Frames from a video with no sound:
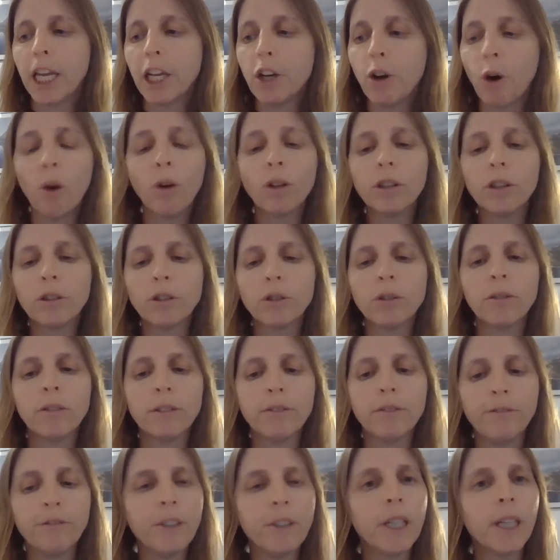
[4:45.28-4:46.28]
In order to
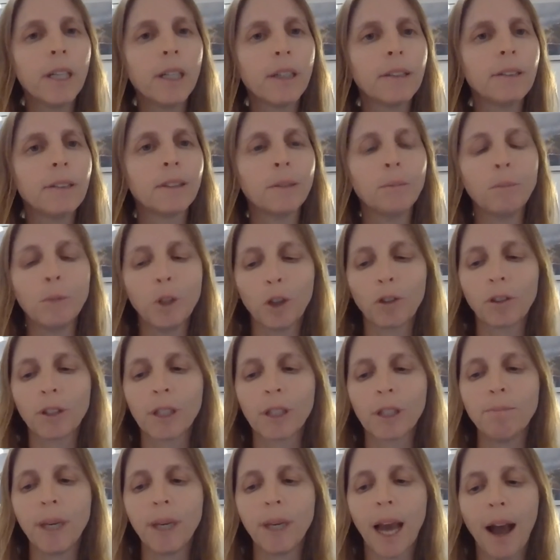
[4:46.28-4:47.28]
reveal the
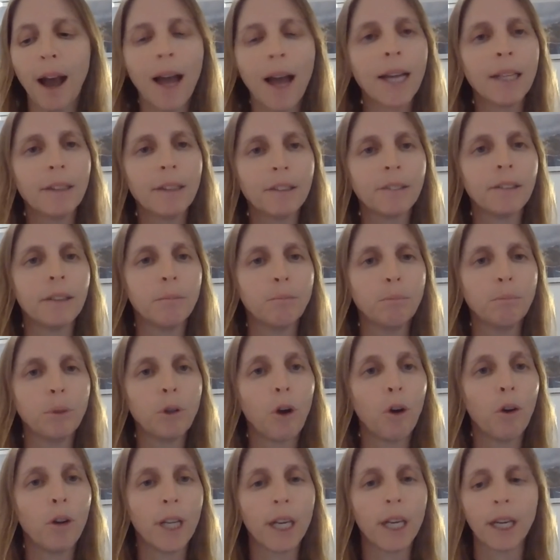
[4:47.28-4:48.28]
semiotic behind the
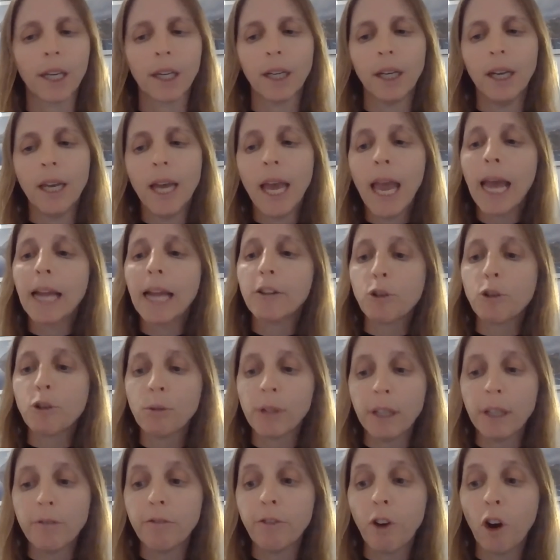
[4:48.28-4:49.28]
symbolic and to
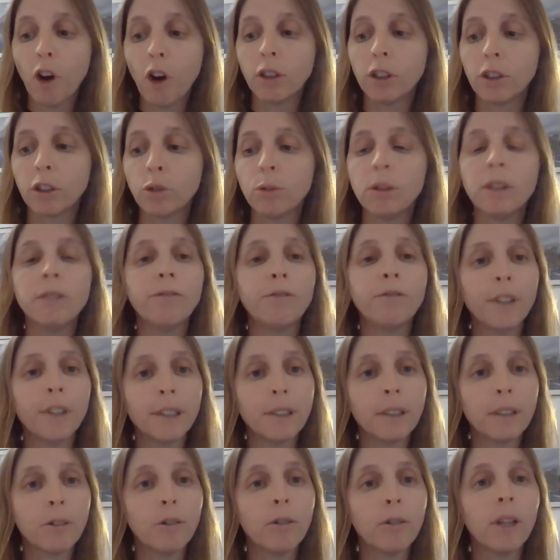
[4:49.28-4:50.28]
give voice to the
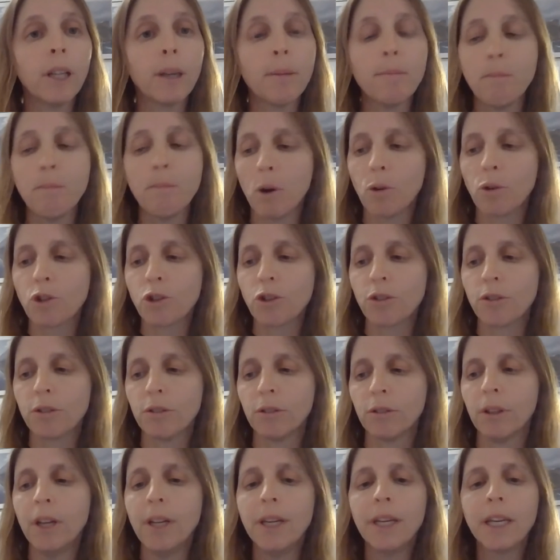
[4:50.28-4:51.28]
physical,
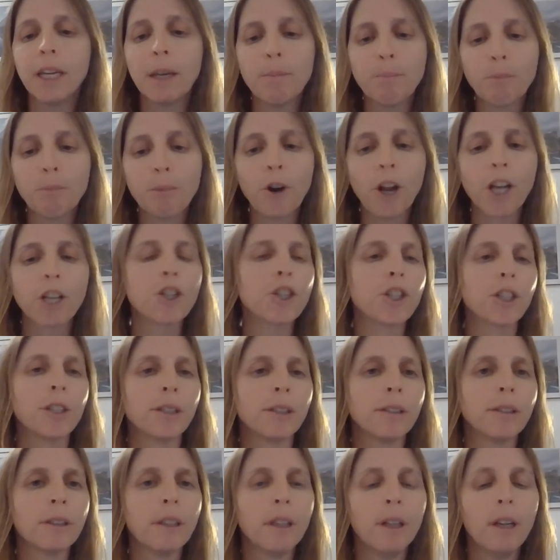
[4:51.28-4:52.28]
emotional impression,
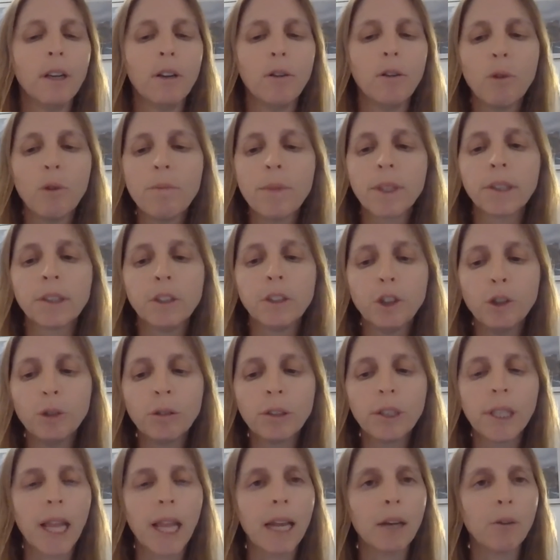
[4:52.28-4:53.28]
we must
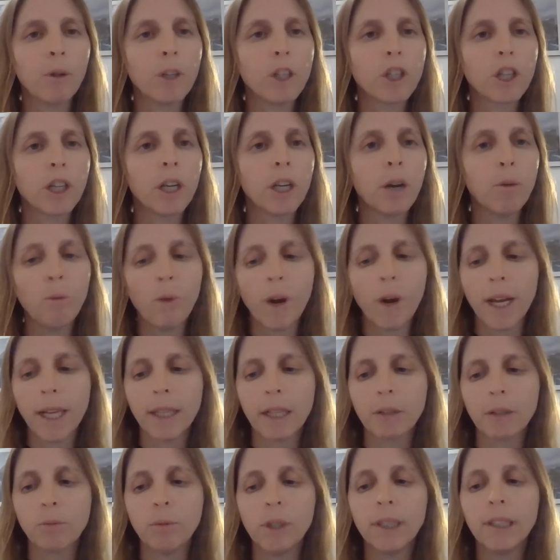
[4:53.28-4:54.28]
use language in a
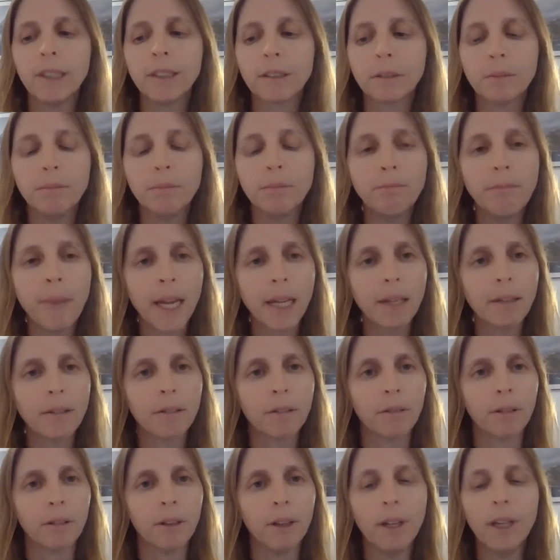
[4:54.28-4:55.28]
way that will
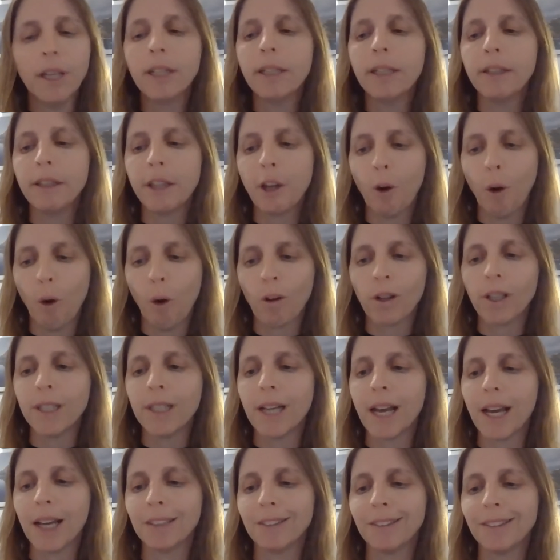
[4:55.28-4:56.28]
dismantle the
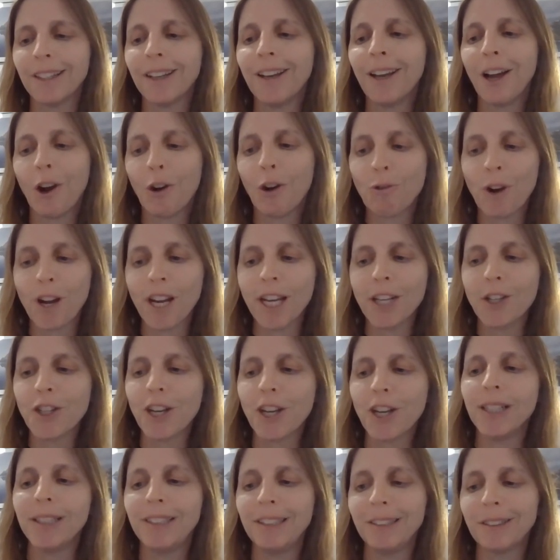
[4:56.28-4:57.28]
organized,
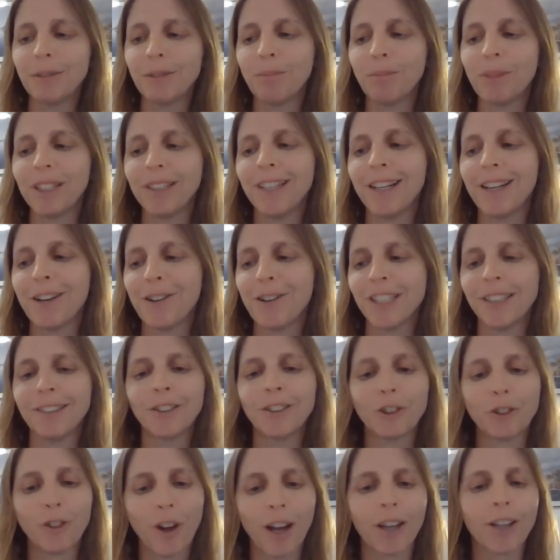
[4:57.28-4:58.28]
arranged, and disciplinary
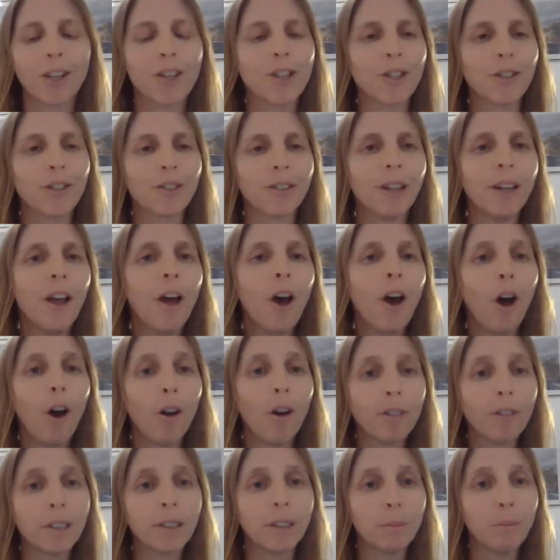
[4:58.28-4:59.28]
structures
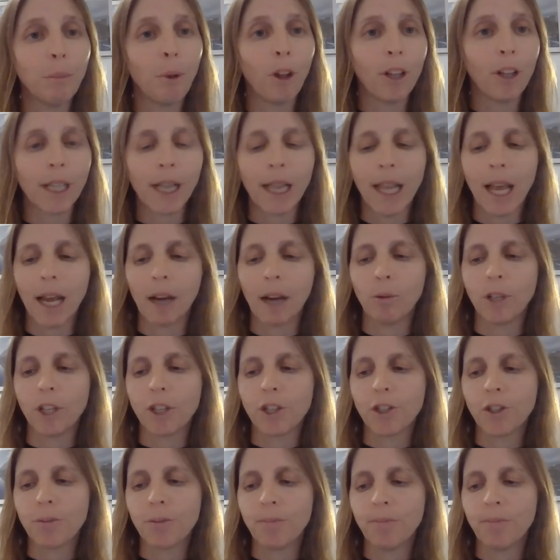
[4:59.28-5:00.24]
of the symbolic language.